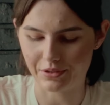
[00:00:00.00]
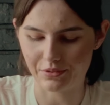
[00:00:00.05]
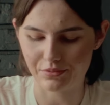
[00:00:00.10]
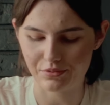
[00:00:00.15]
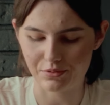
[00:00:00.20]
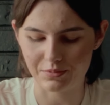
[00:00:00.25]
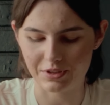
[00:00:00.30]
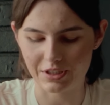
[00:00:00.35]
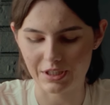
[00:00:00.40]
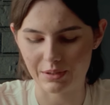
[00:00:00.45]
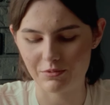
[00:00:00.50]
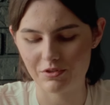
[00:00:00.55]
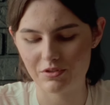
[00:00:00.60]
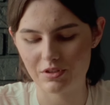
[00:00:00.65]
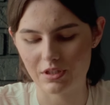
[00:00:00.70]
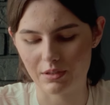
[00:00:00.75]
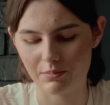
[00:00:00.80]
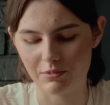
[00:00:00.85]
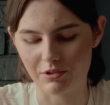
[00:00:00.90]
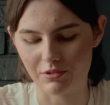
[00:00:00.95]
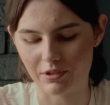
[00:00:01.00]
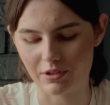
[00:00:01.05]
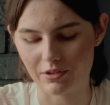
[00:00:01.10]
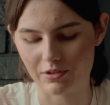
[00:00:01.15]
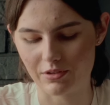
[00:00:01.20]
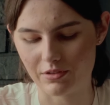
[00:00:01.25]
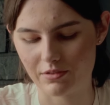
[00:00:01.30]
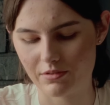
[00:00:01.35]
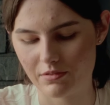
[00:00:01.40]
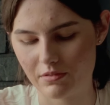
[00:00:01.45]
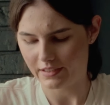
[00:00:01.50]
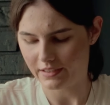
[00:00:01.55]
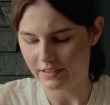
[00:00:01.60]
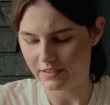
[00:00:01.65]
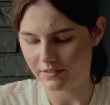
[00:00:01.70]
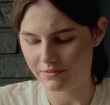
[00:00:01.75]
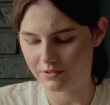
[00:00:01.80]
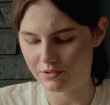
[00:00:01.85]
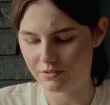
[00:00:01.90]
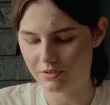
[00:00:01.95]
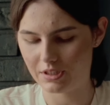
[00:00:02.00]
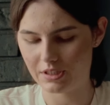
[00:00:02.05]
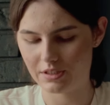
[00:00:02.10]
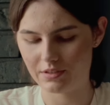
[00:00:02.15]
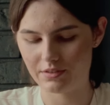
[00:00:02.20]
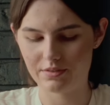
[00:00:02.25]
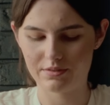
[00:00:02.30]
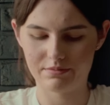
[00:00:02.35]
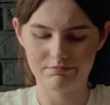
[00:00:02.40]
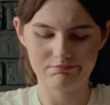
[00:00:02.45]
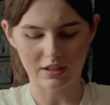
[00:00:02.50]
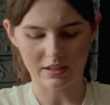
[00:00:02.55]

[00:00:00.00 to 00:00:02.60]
From time to time you can just kind of do this